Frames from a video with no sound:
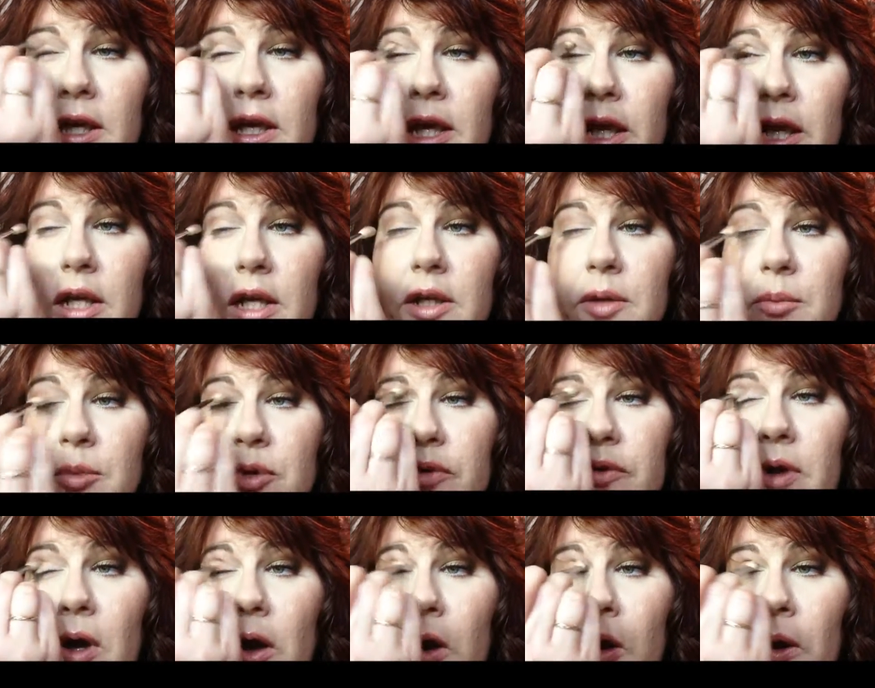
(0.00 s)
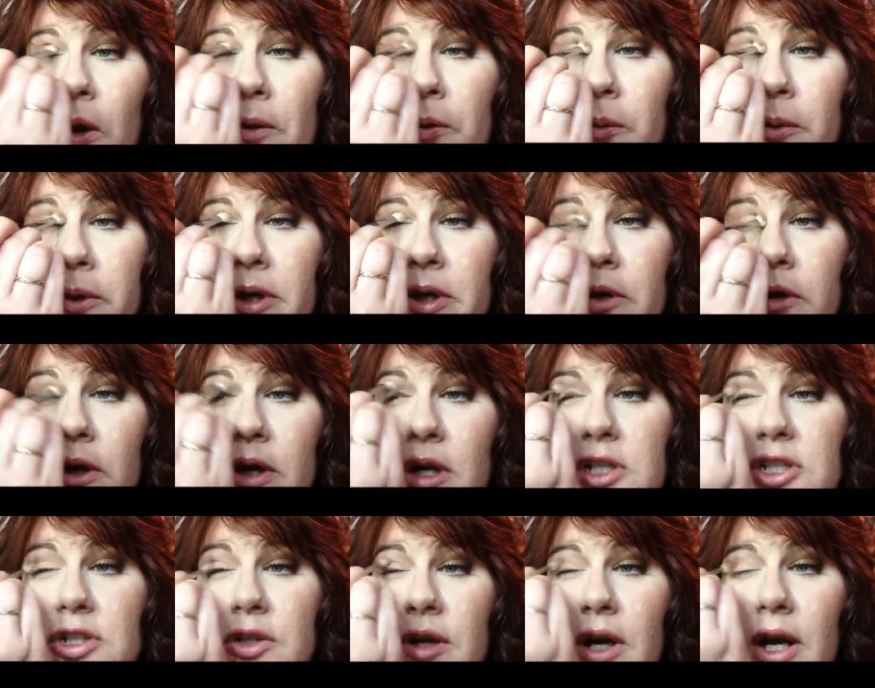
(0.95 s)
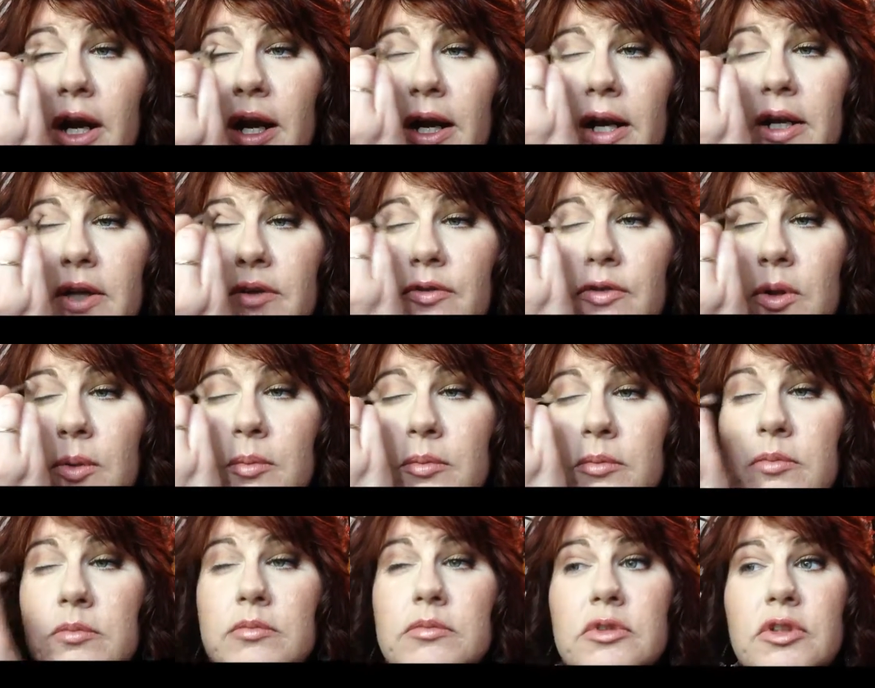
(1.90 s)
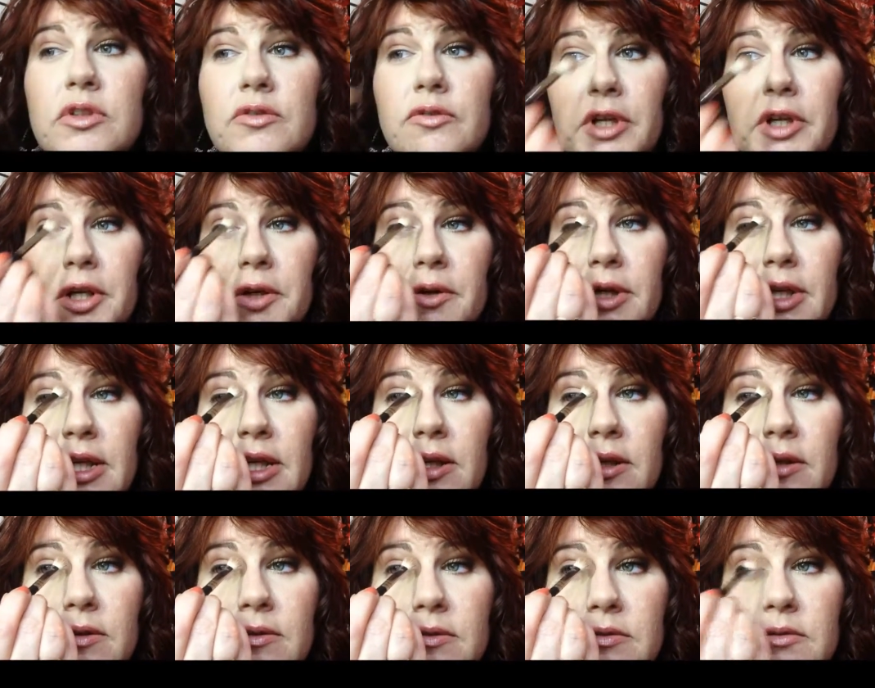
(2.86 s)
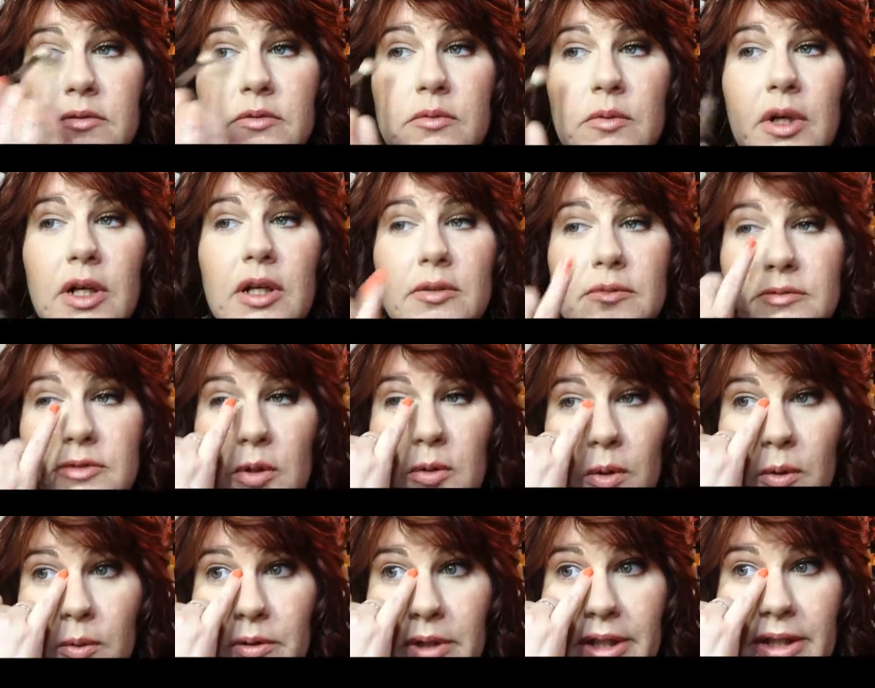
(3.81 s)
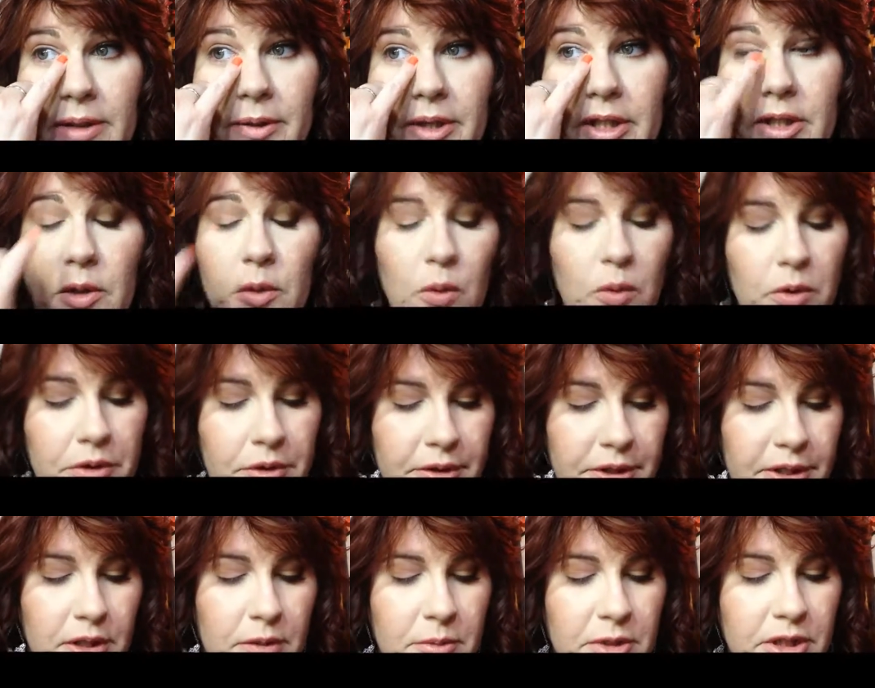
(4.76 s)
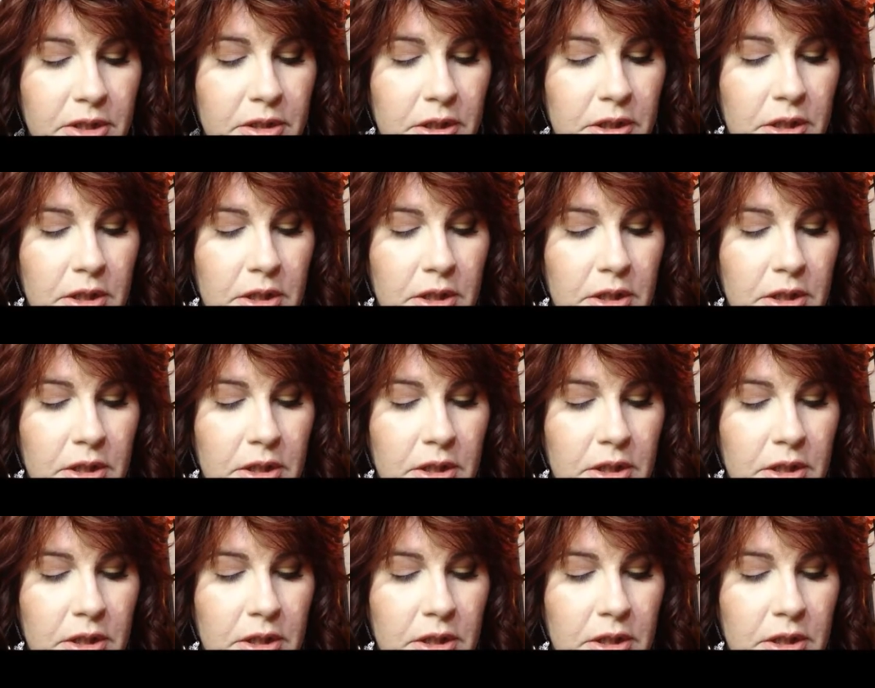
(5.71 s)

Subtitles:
and move it all the way across your eye from the very, well, don't go like right in the corner here, but